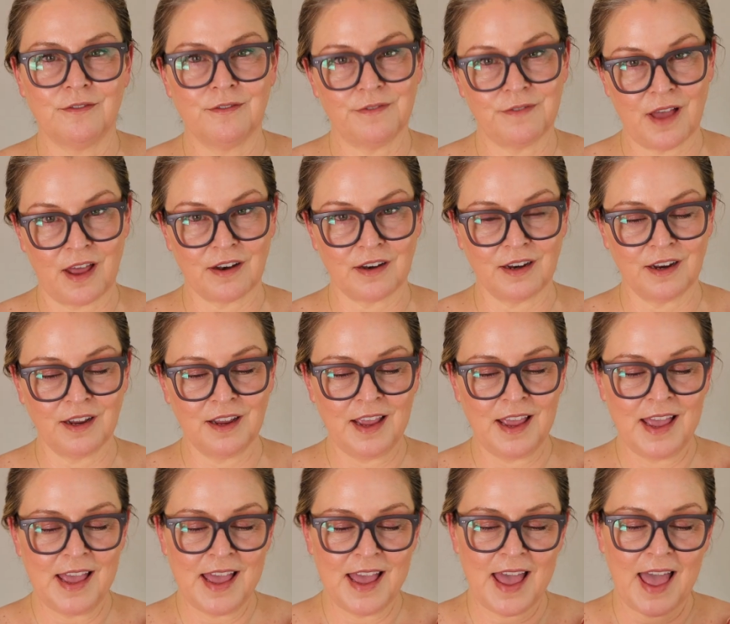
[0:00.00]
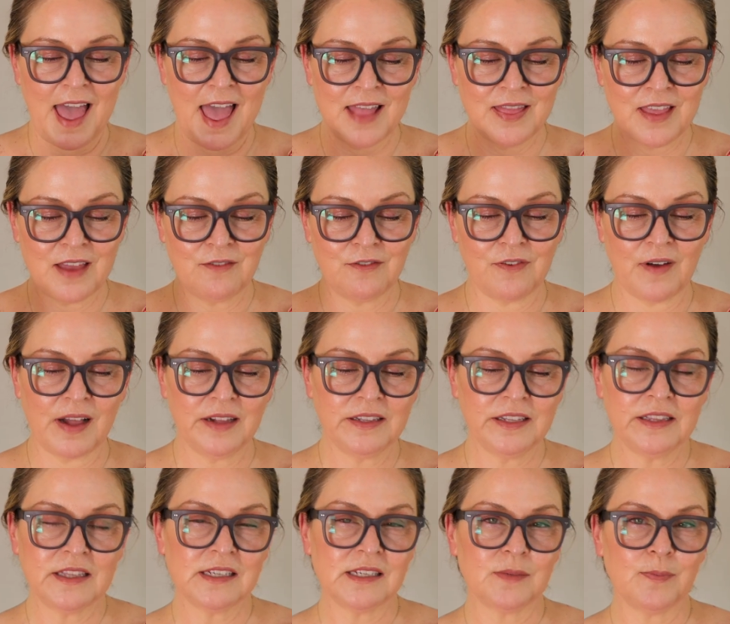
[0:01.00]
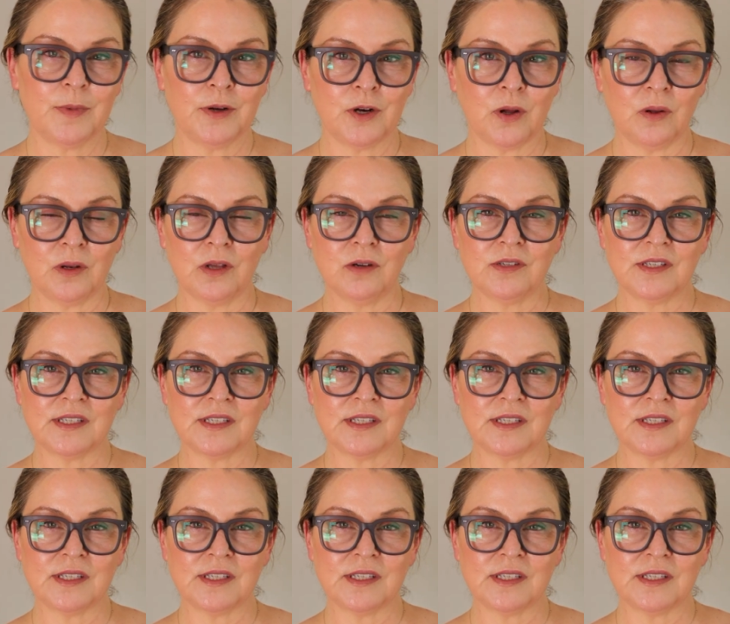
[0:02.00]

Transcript: fun. And then finally, this Manolo